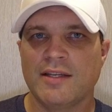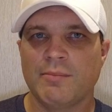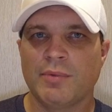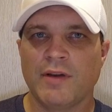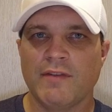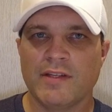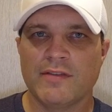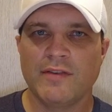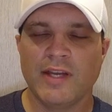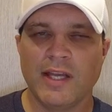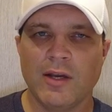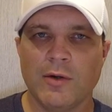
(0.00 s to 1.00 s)
in previous
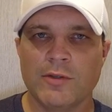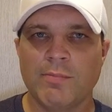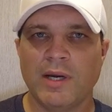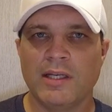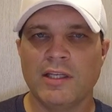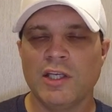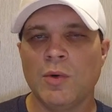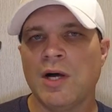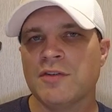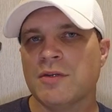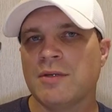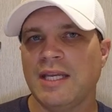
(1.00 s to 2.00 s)
videos, but you
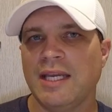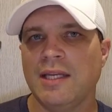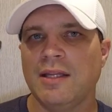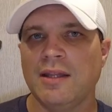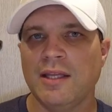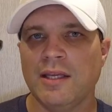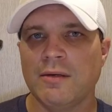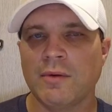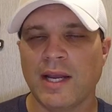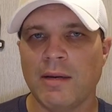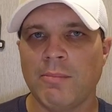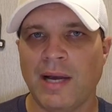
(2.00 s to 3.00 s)
also need the
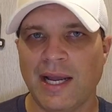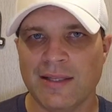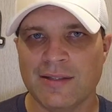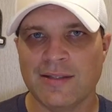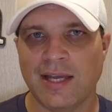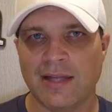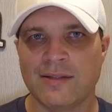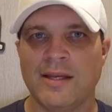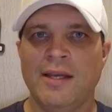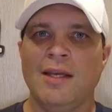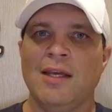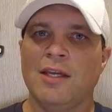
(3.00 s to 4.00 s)
right mindset.
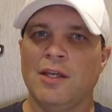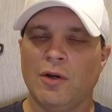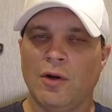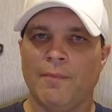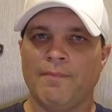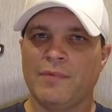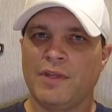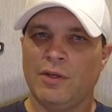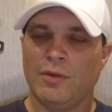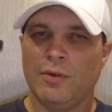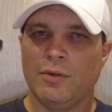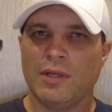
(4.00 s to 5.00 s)
You know,
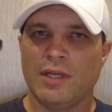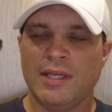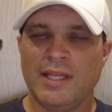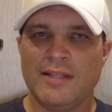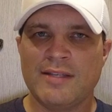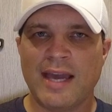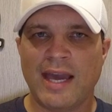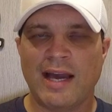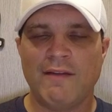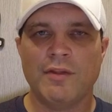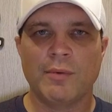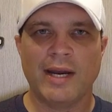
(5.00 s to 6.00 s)
you need to
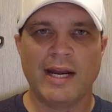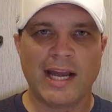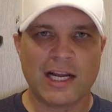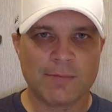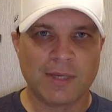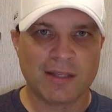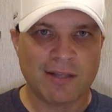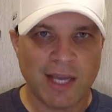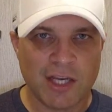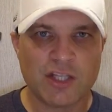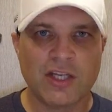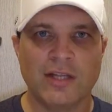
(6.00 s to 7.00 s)
have the right
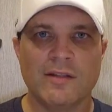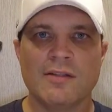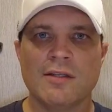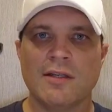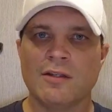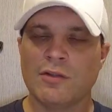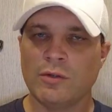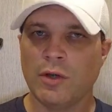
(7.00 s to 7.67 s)
expectations to